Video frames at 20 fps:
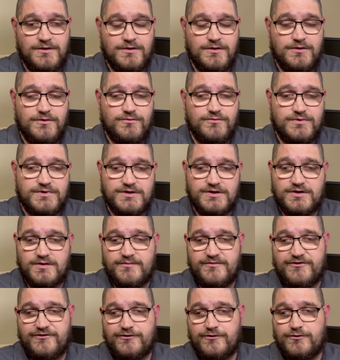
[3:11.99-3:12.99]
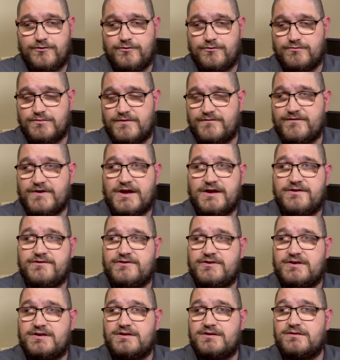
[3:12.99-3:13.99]
when it comes to
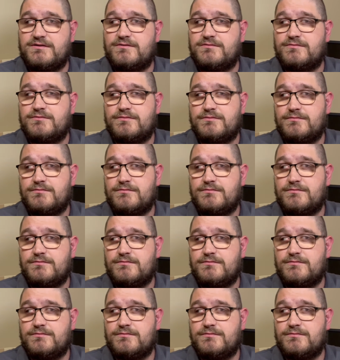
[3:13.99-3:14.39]
revising